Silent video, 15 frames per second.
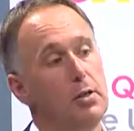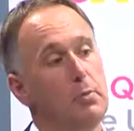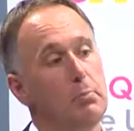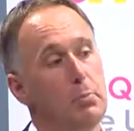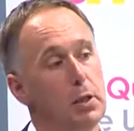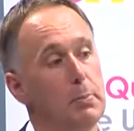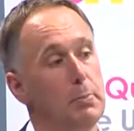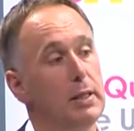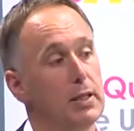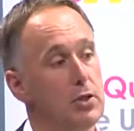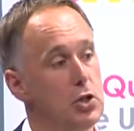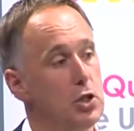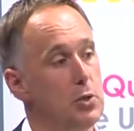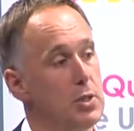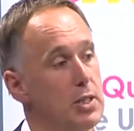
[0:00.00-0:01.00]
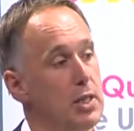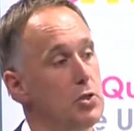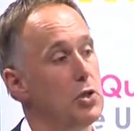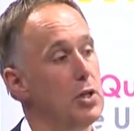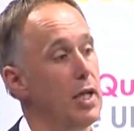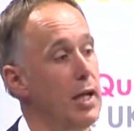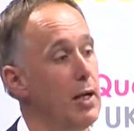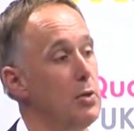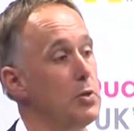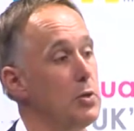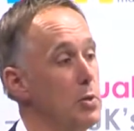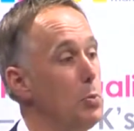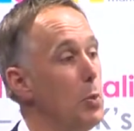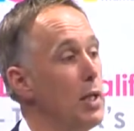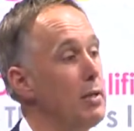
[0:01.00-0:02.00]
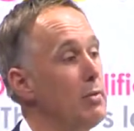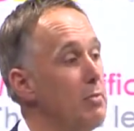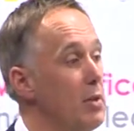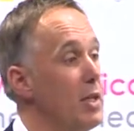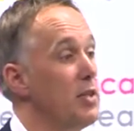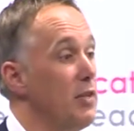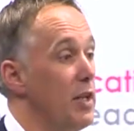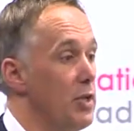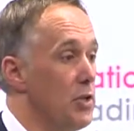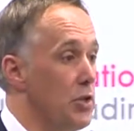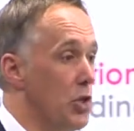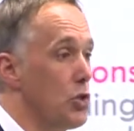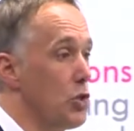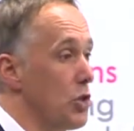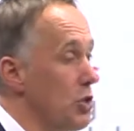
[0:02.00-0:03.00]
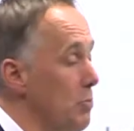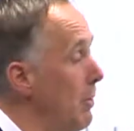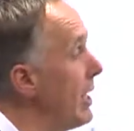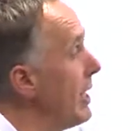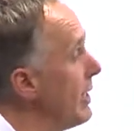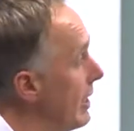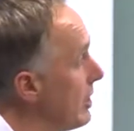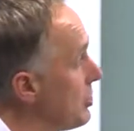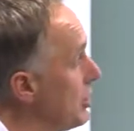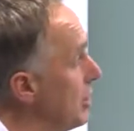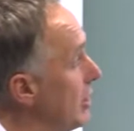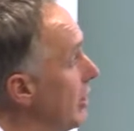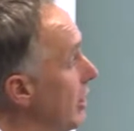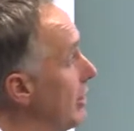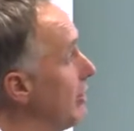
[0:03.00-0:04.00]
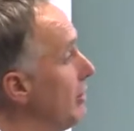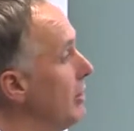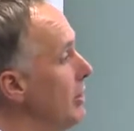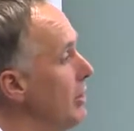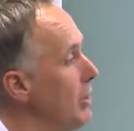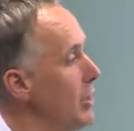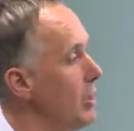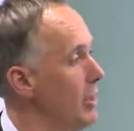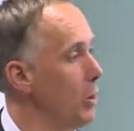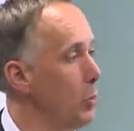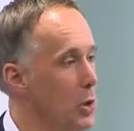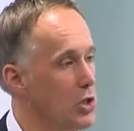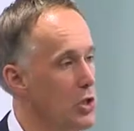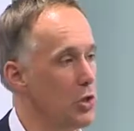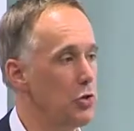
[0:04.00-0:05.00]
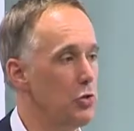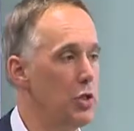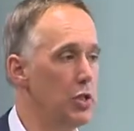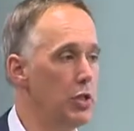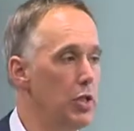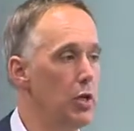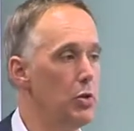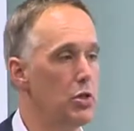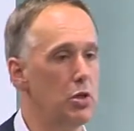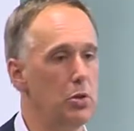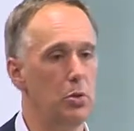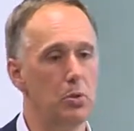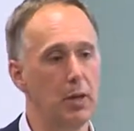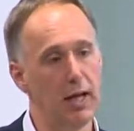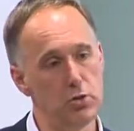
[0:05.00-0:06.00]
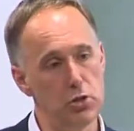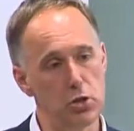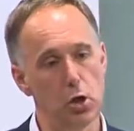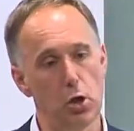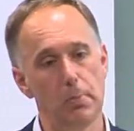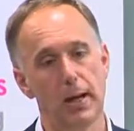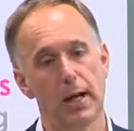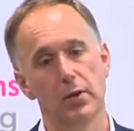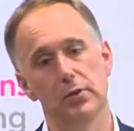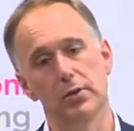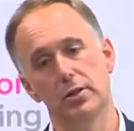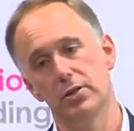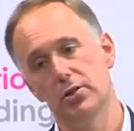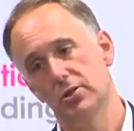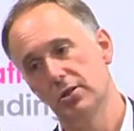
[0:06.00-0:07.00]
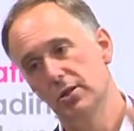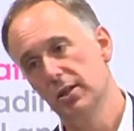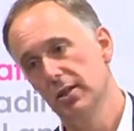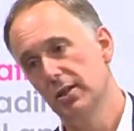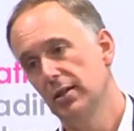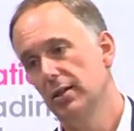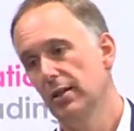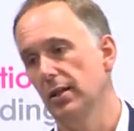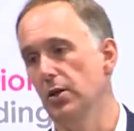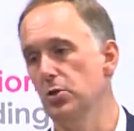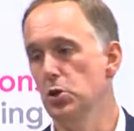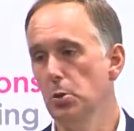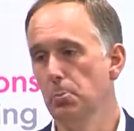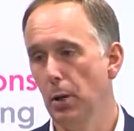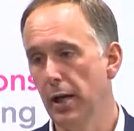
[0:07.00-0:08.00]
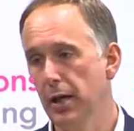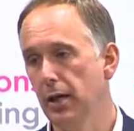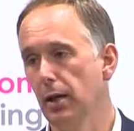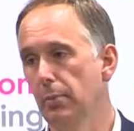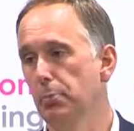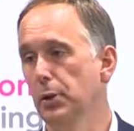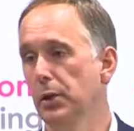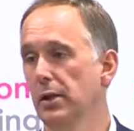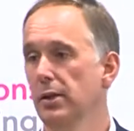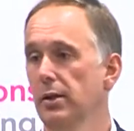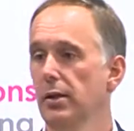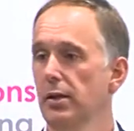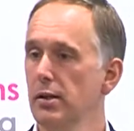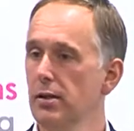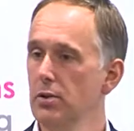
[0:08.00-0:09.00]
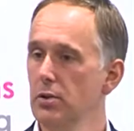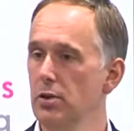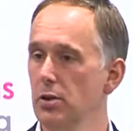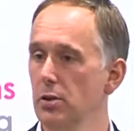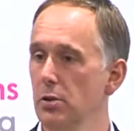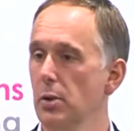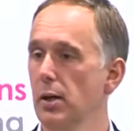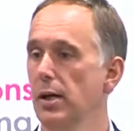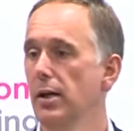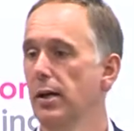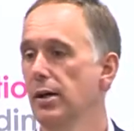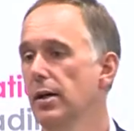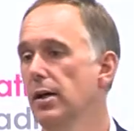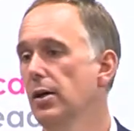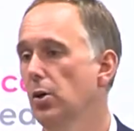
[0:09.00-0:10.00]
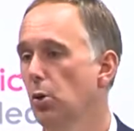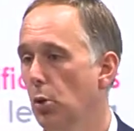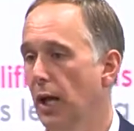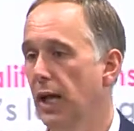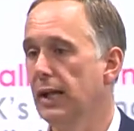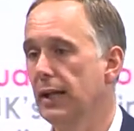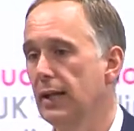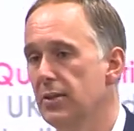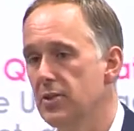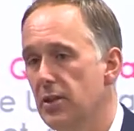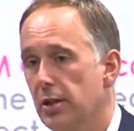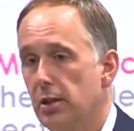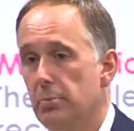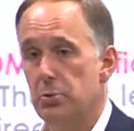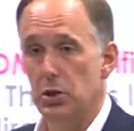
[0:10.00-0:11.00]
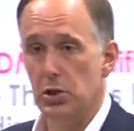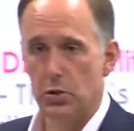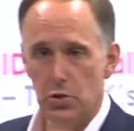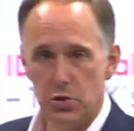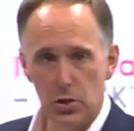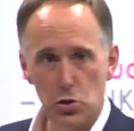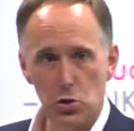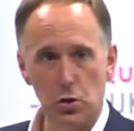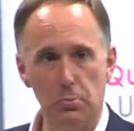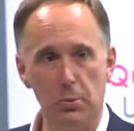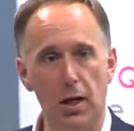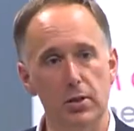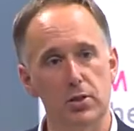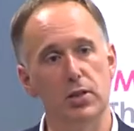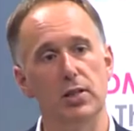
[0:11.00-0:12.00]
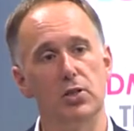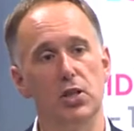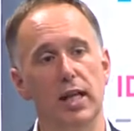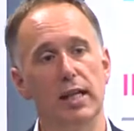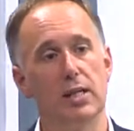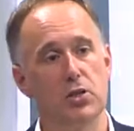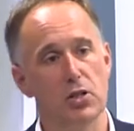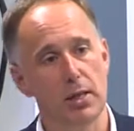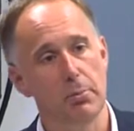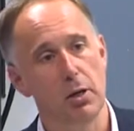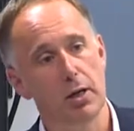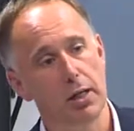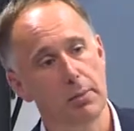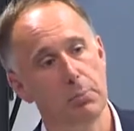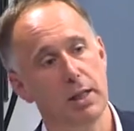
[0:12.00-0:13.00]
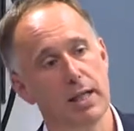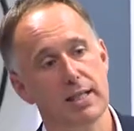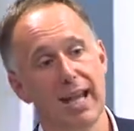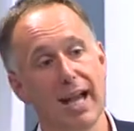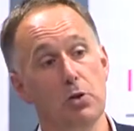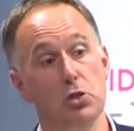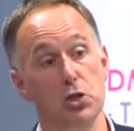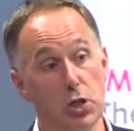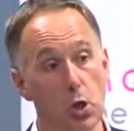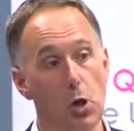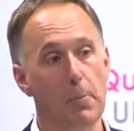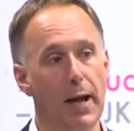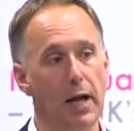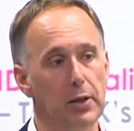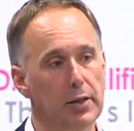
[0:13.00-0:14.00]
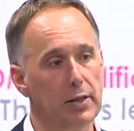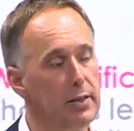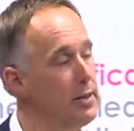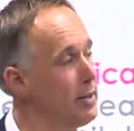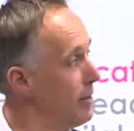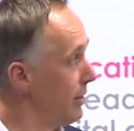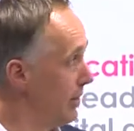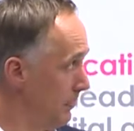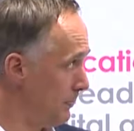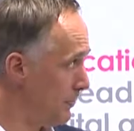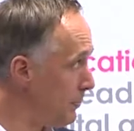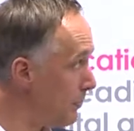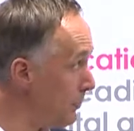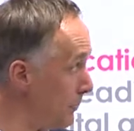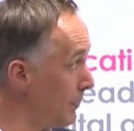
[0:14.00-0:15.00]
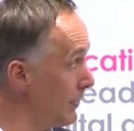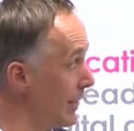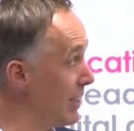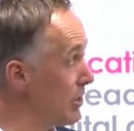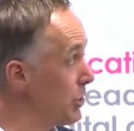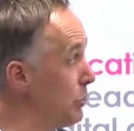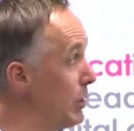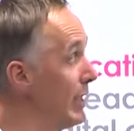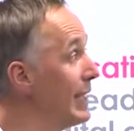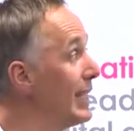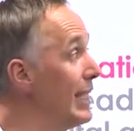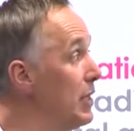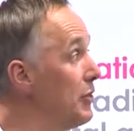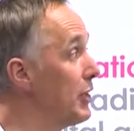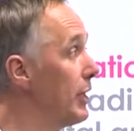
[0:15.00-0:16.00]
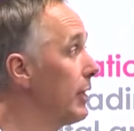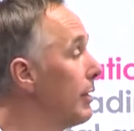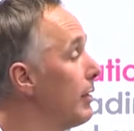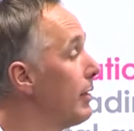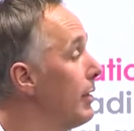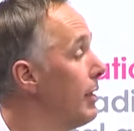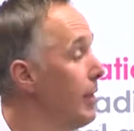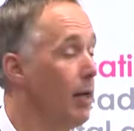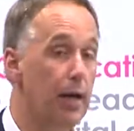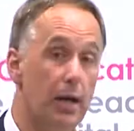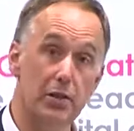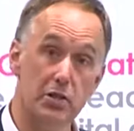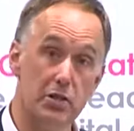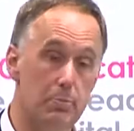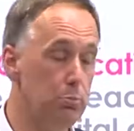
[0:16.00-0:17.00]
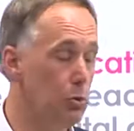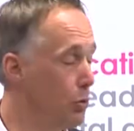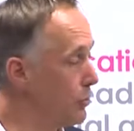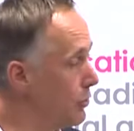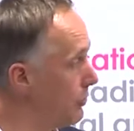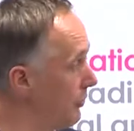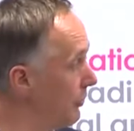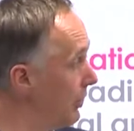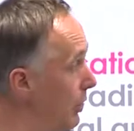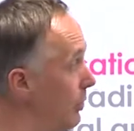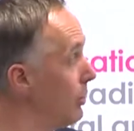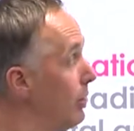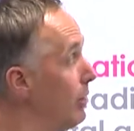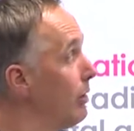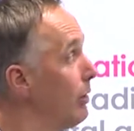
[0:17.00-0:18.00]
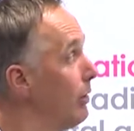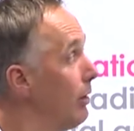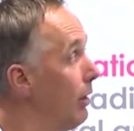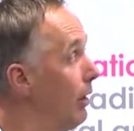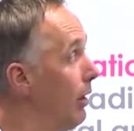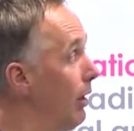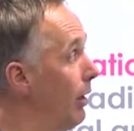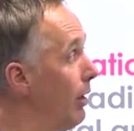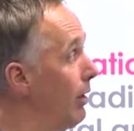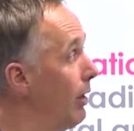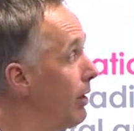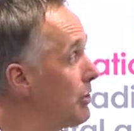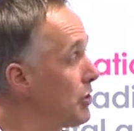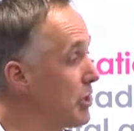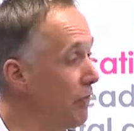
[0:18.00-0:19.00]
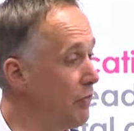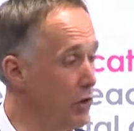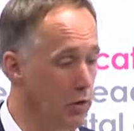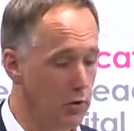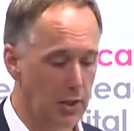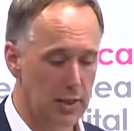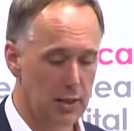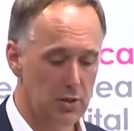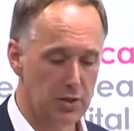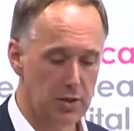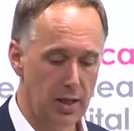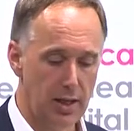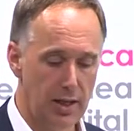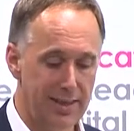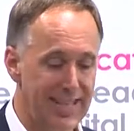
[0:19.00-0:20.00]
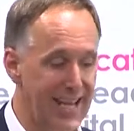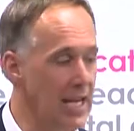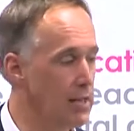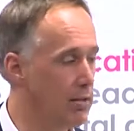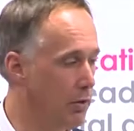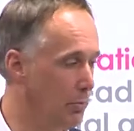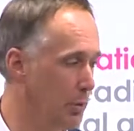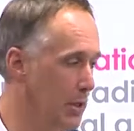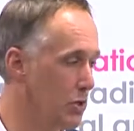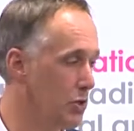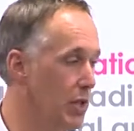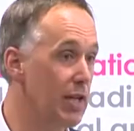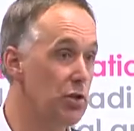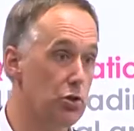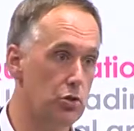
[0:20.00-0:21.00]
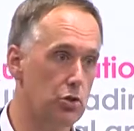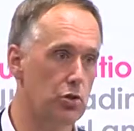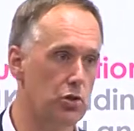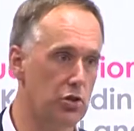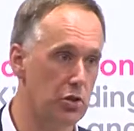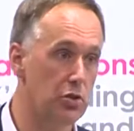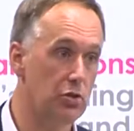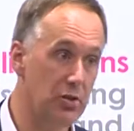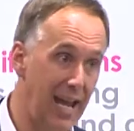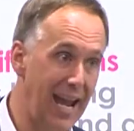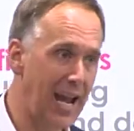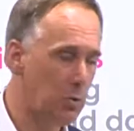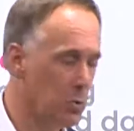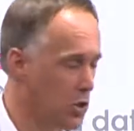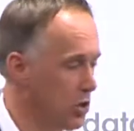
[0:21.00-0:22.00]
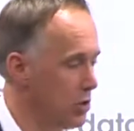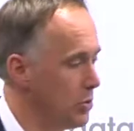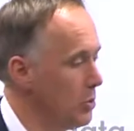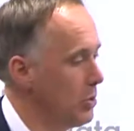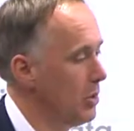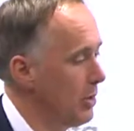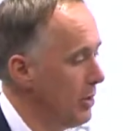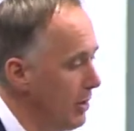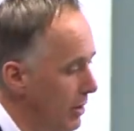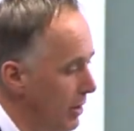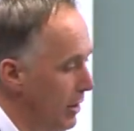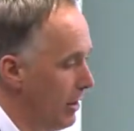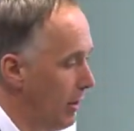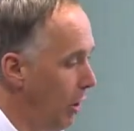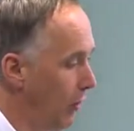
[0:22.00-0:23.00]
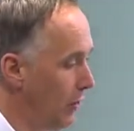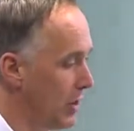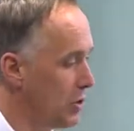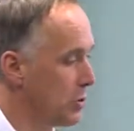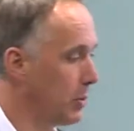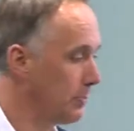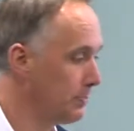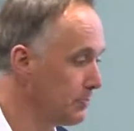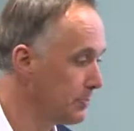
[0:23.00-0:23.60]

But the big issue is actually how when a decision is made, actually then, which country do you go to? How do you go about this? Do you buy a company? Do you organically set up? Do you use digital marketing to get into that marketplace? How do you go about it? Is the really key thing that's important. So just a few things at the end of the presentation, just as the how-to on this one.